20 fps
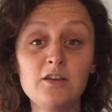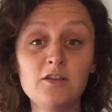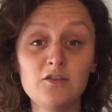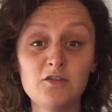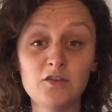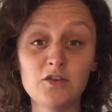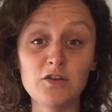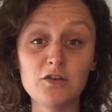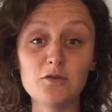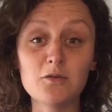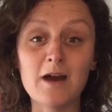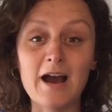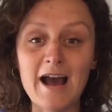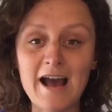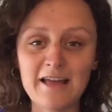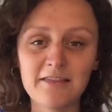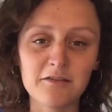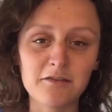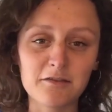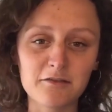2
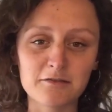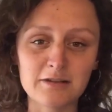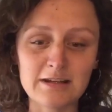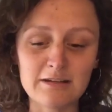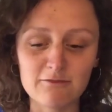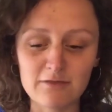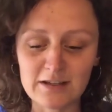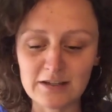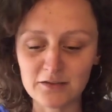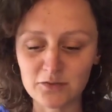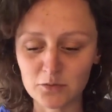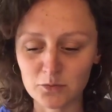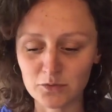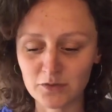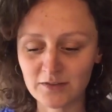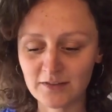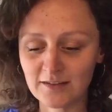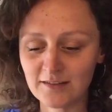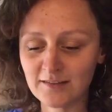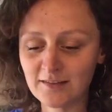and 3
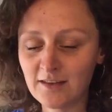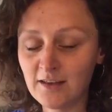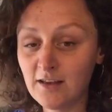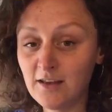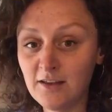resources.